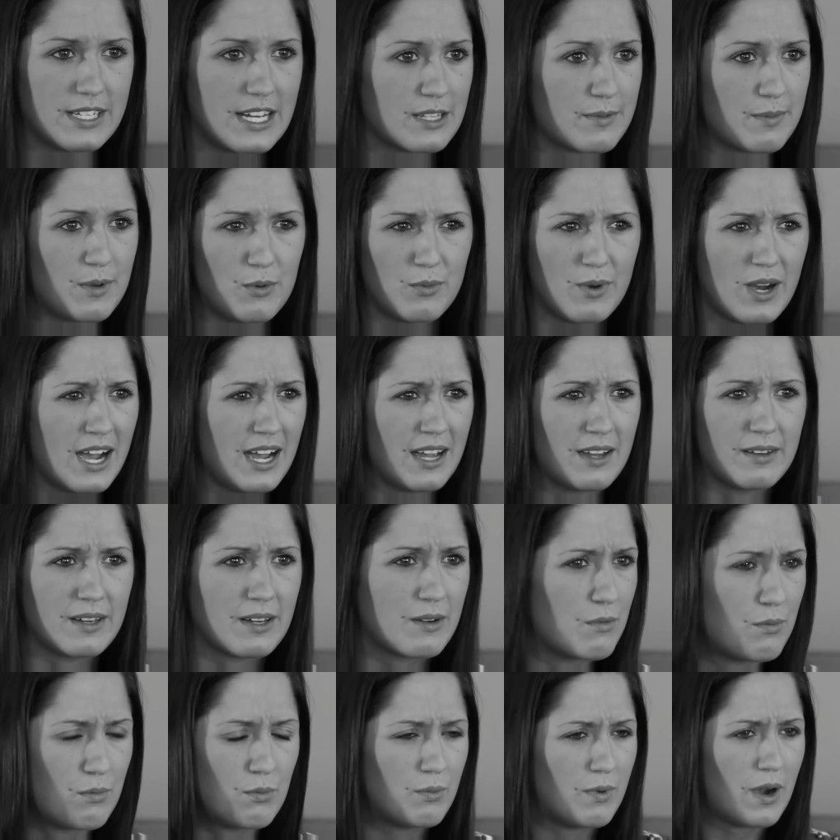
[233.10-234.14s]
always ask me
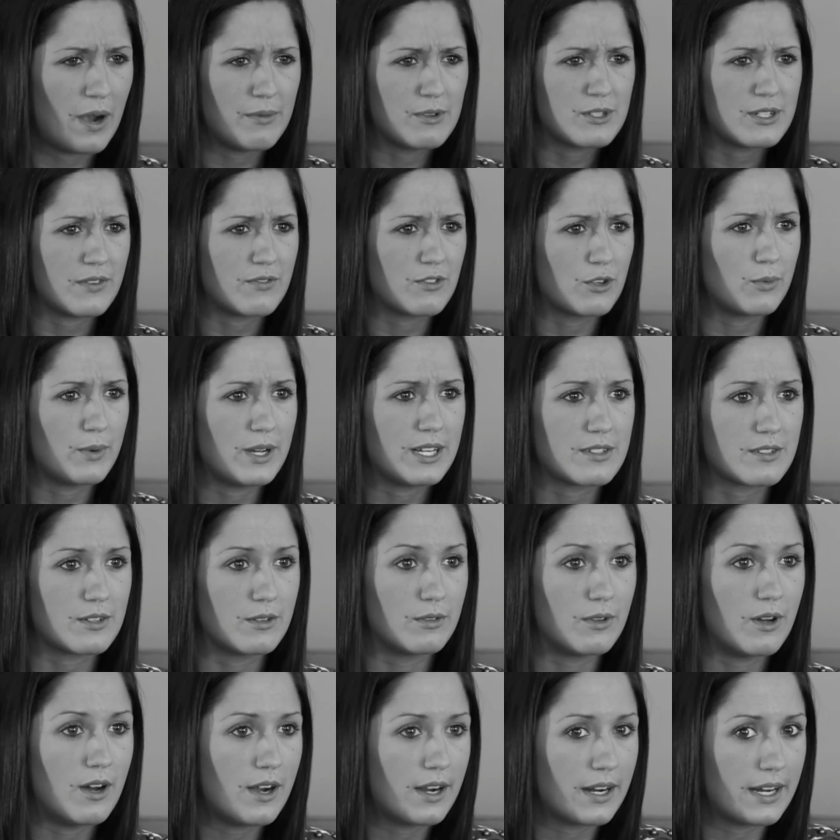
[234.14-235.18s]
why would you have to
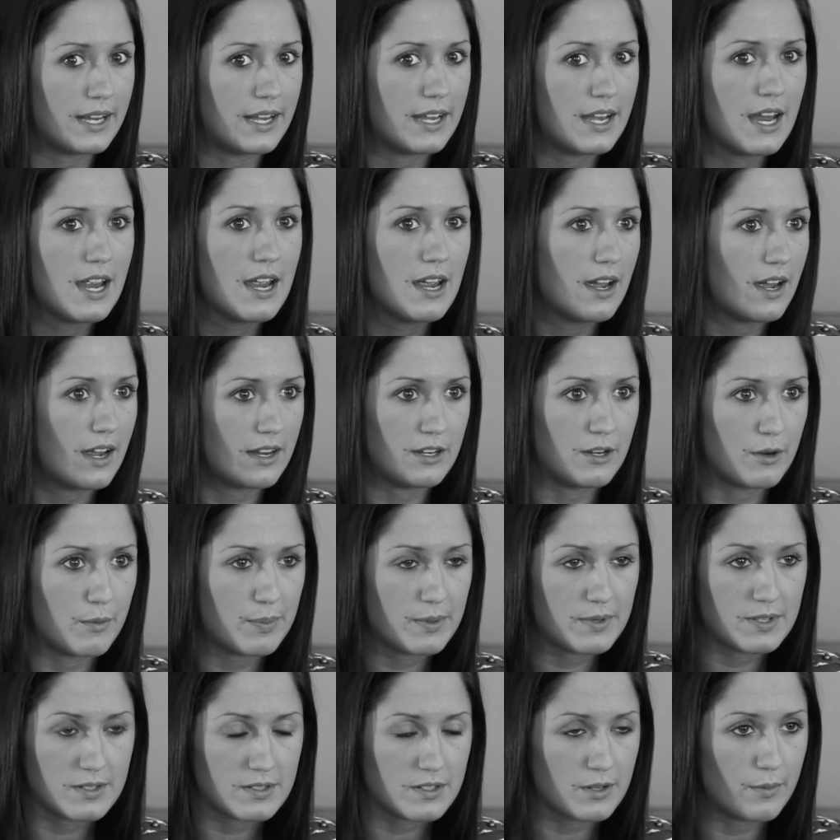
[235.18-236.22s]
wait so long? And
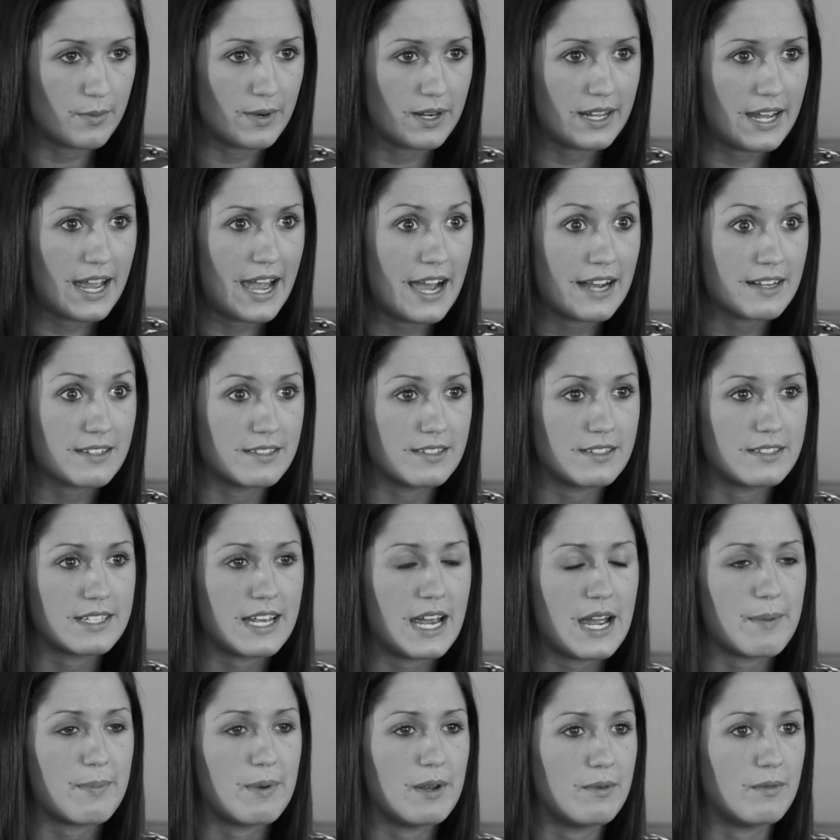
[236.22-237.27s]
so many
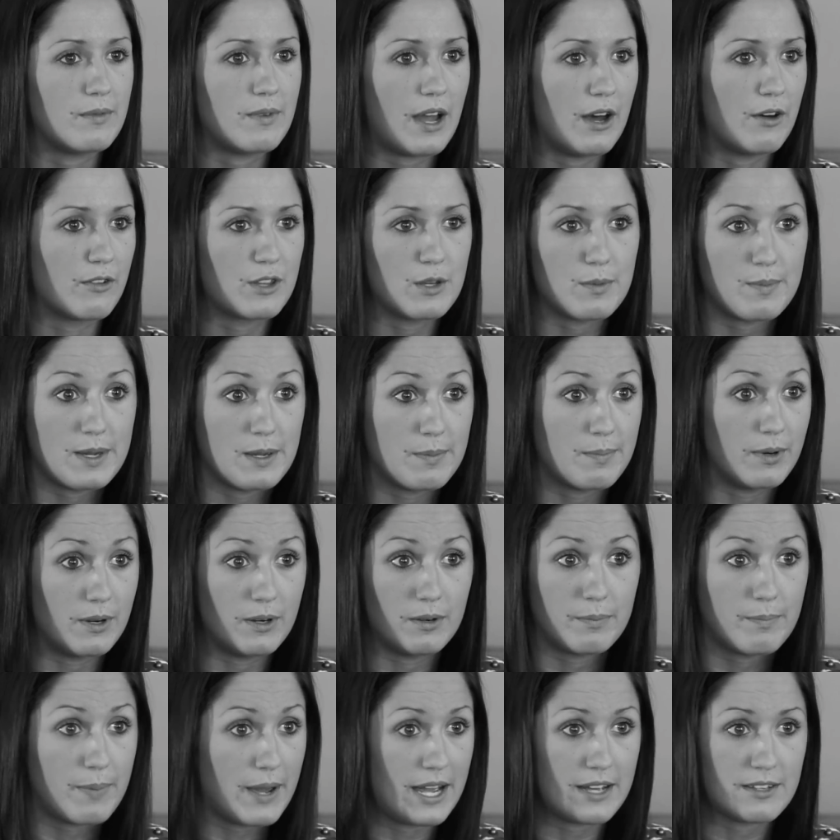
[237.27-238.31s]
accidents happen, healthy
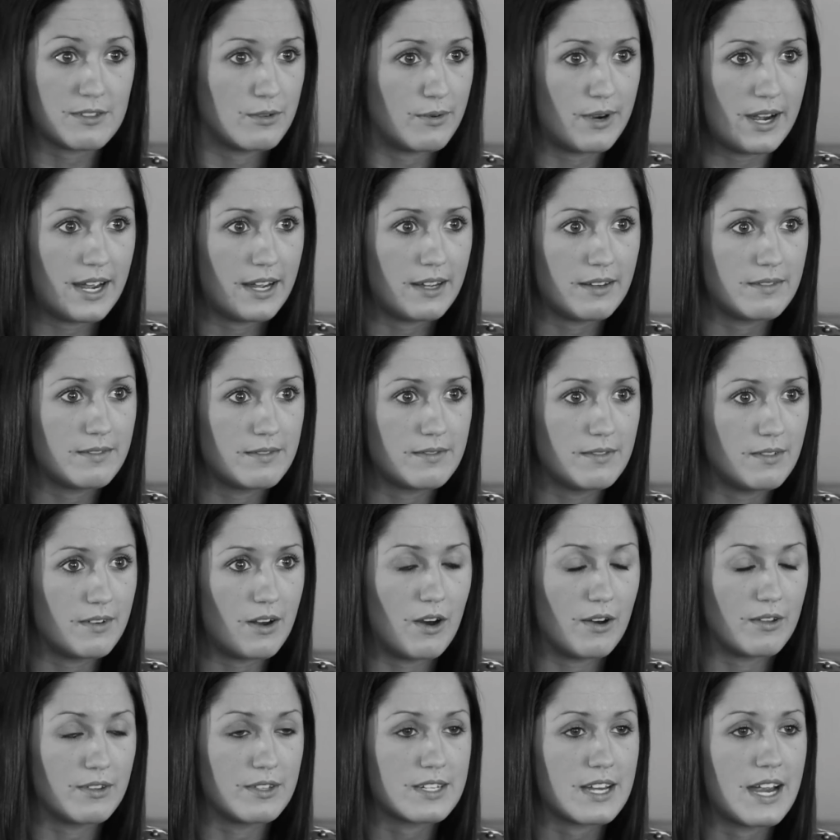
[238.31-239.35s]
people pass away
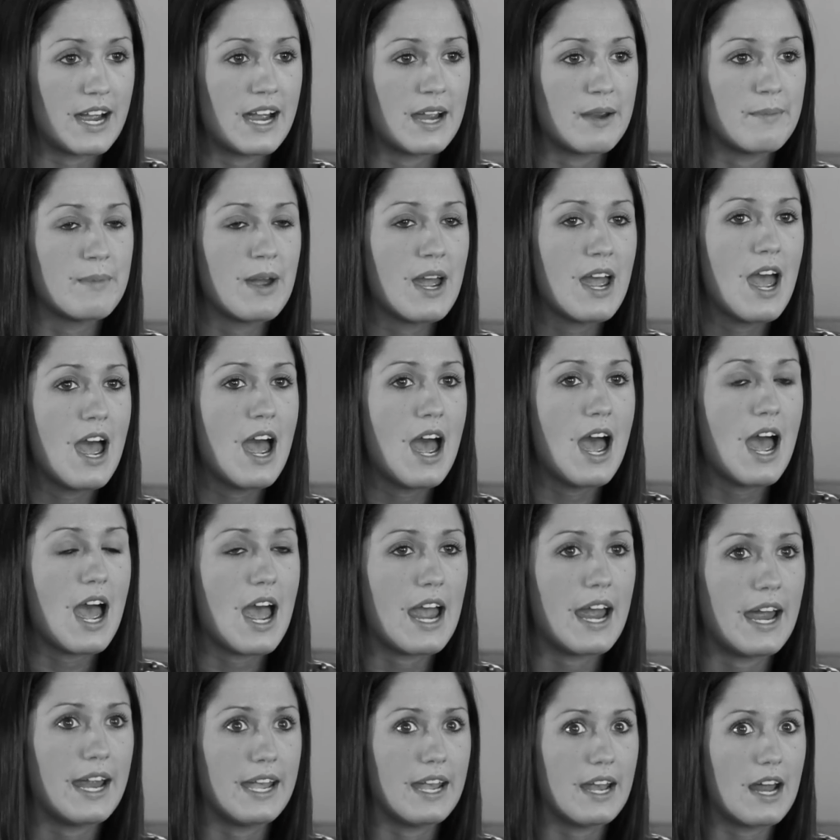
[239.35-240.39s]
all the time.
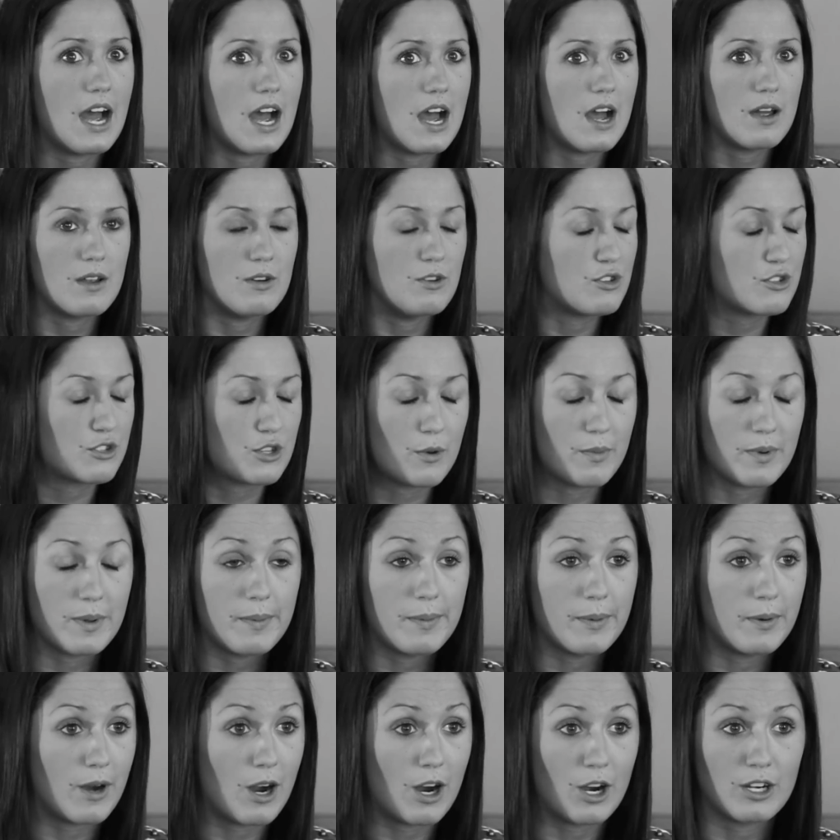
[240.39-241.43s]
And so
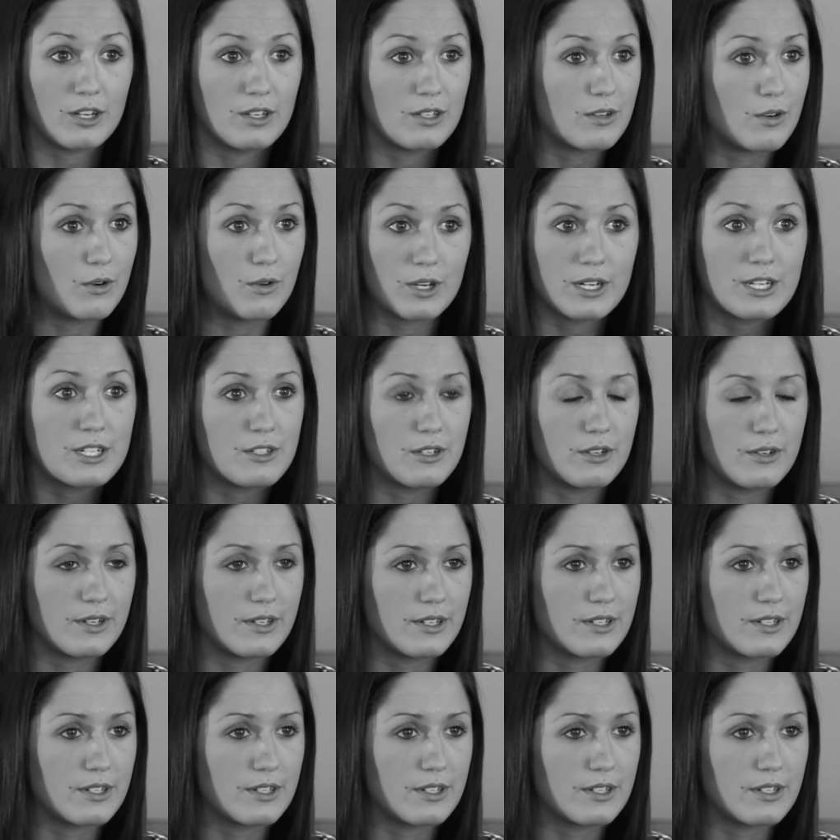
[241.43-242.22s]
many people aren't organ